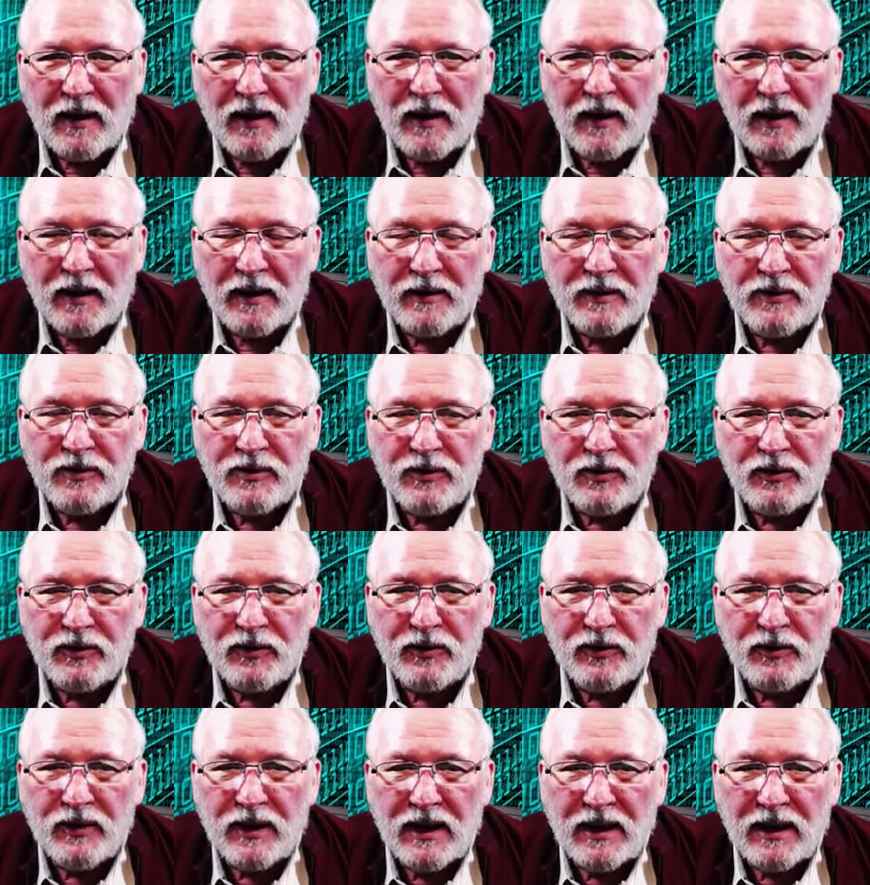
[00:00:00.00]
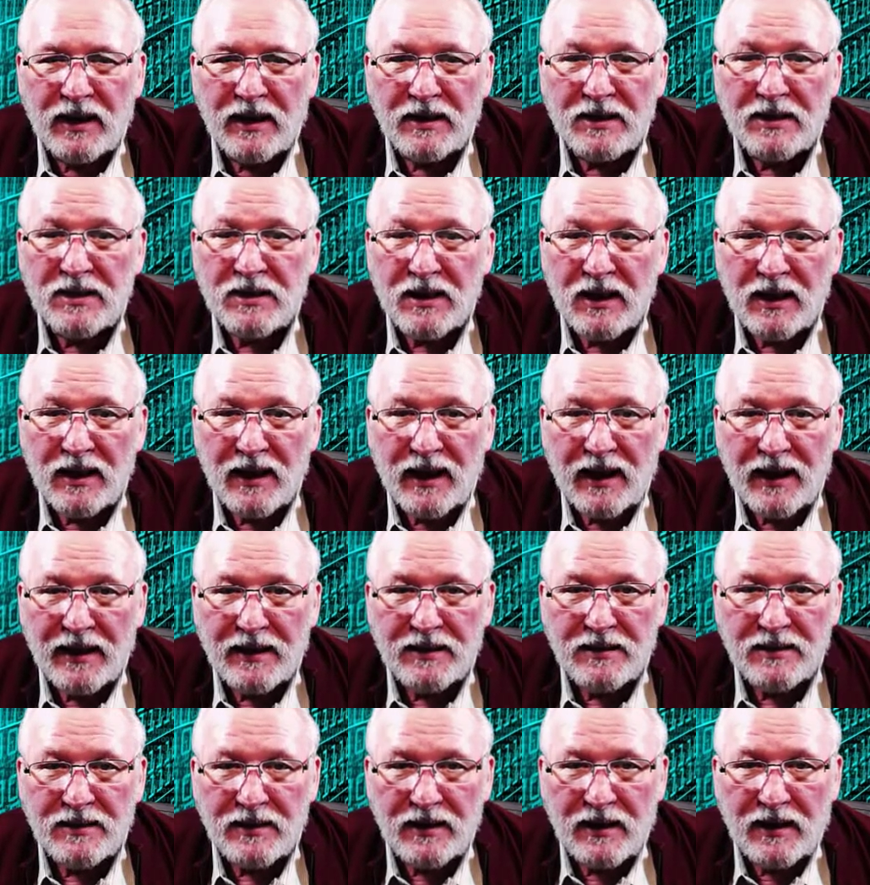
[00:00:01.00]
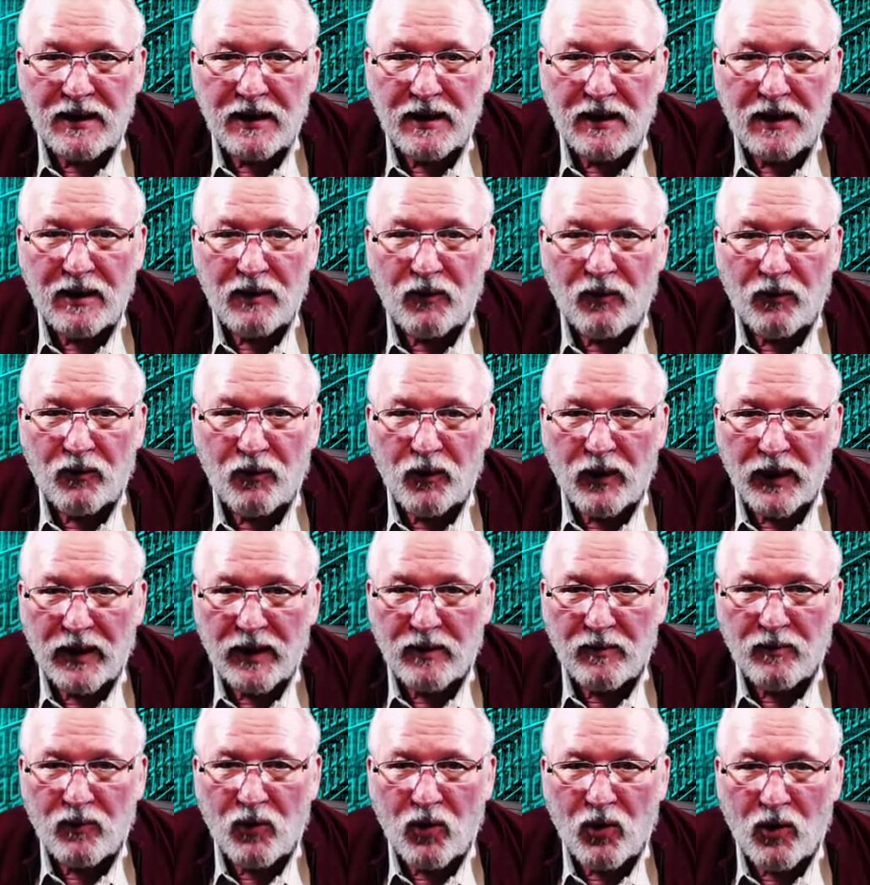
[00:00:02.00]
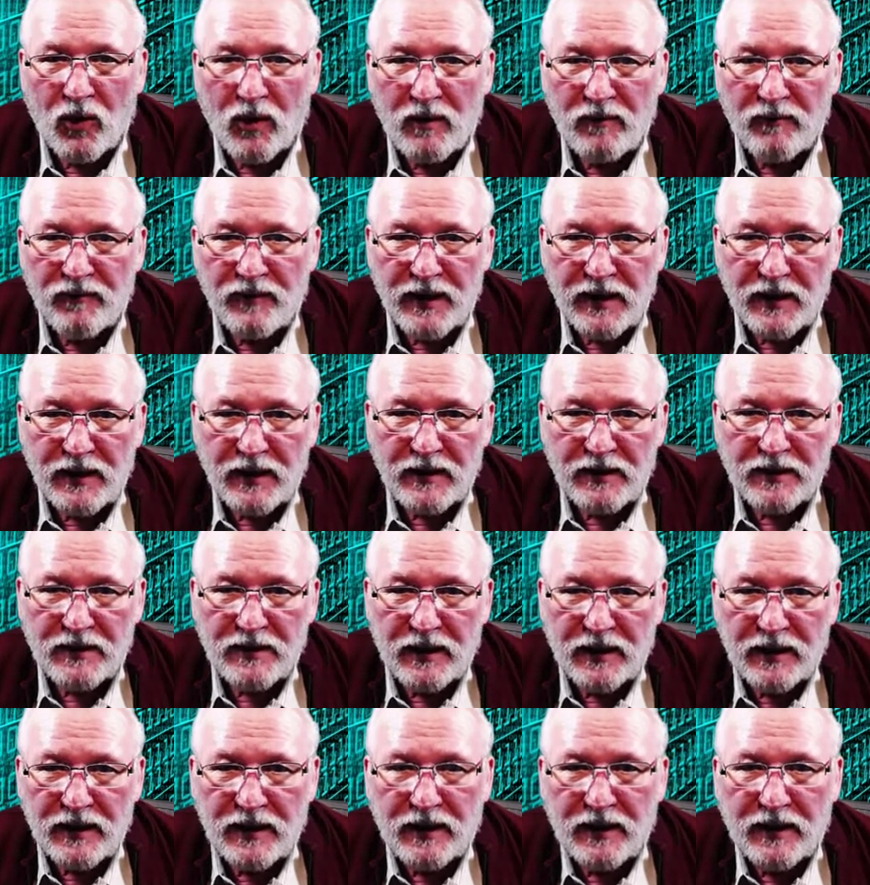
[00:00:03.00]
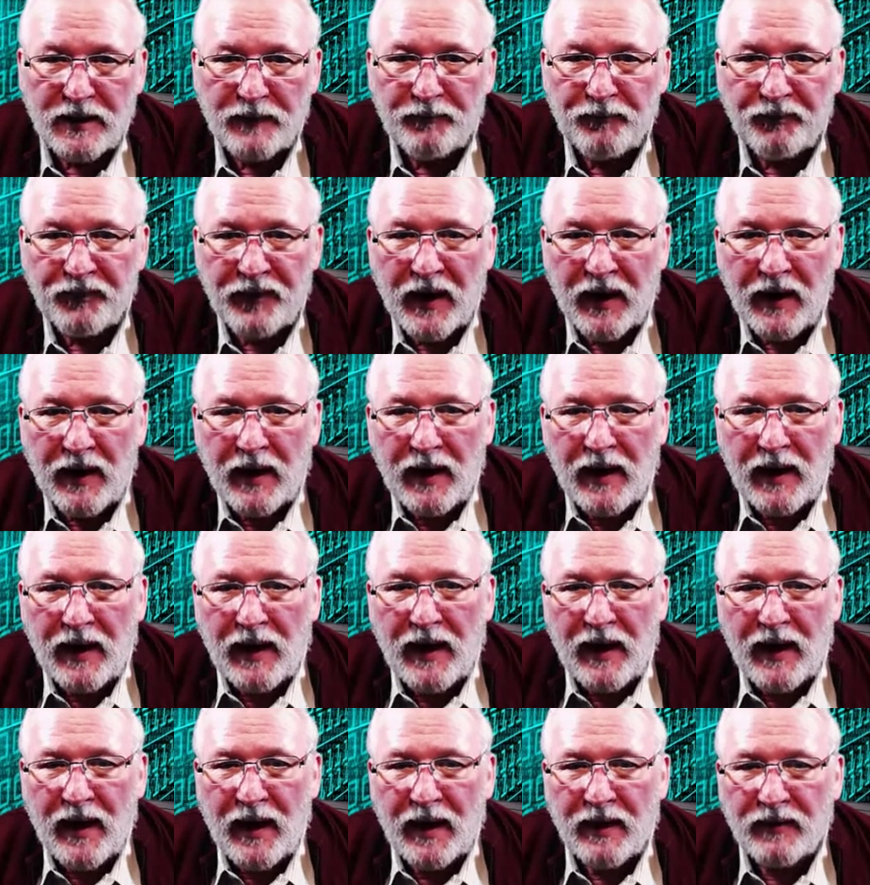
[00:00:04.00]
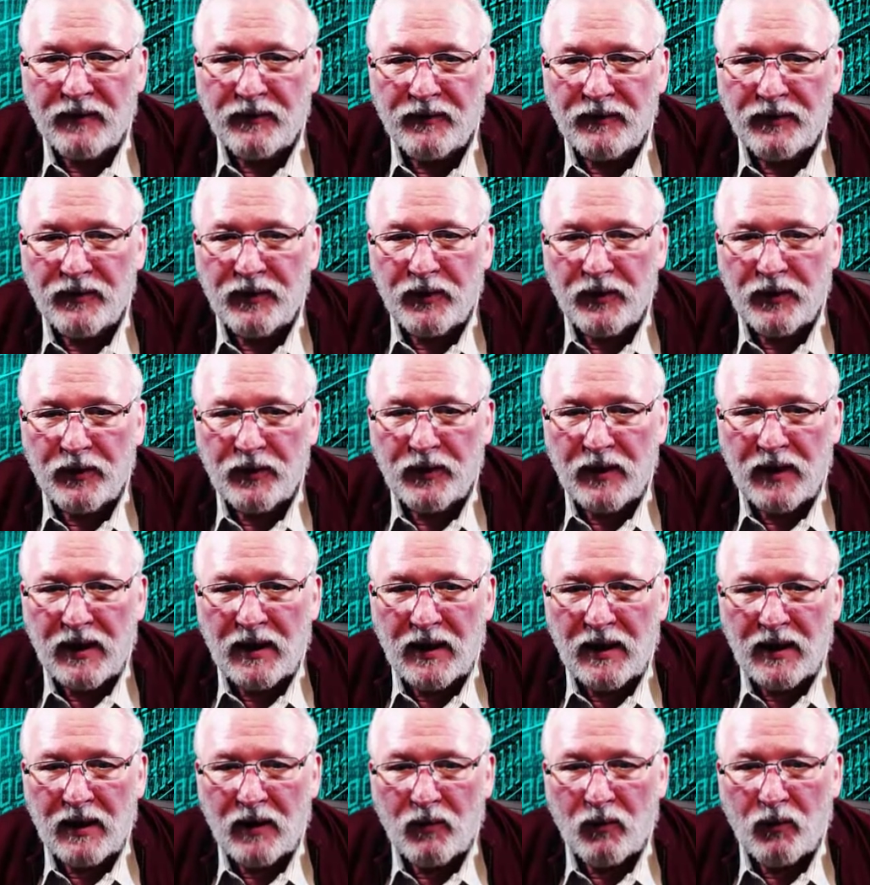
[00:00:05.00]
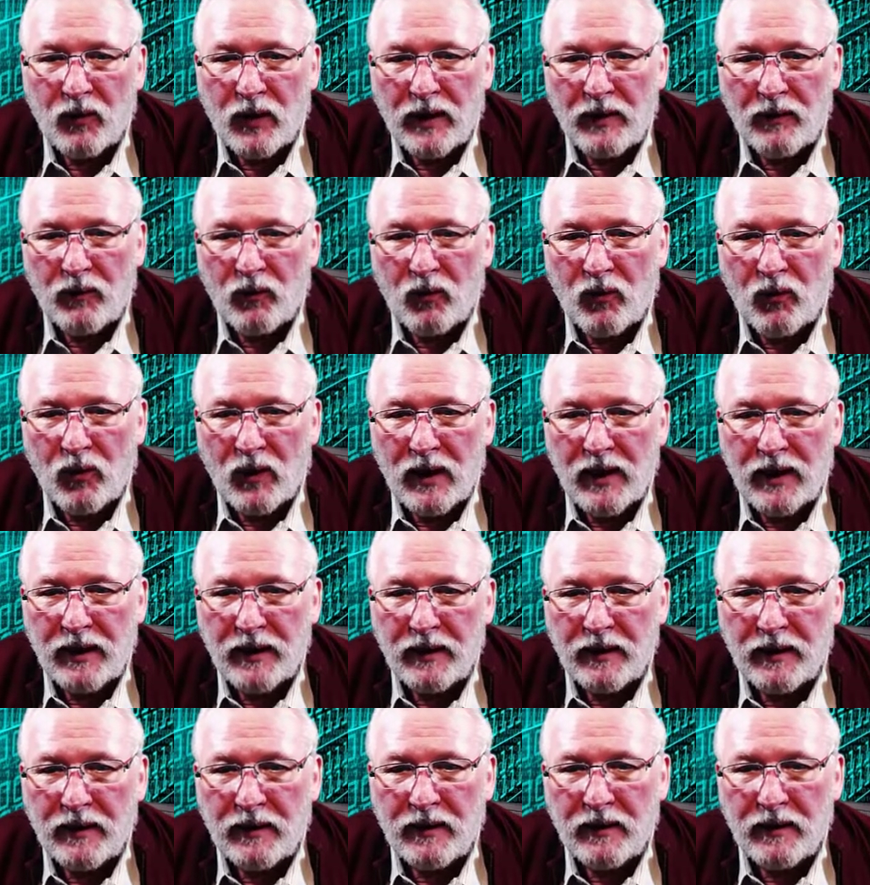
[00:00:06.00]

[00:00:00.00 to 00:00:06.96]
to select one or more of these. And so one